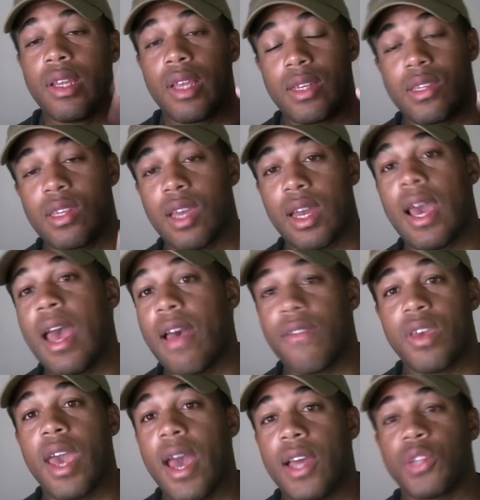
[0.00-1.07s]
it's going to
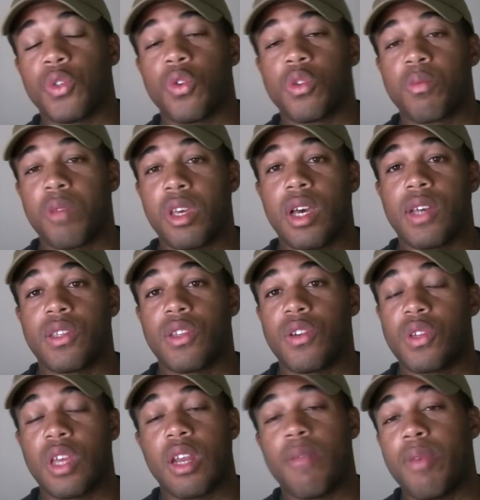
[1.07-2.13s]
have casuals because
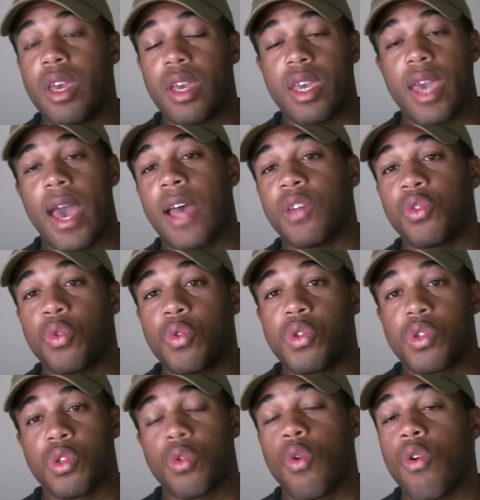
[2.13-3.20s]
there's going to be a casual
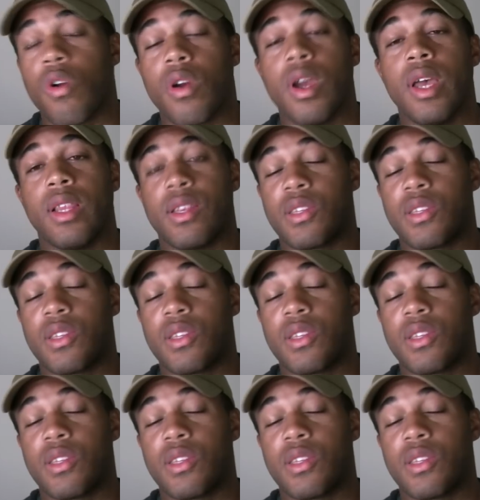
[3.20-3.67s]
store.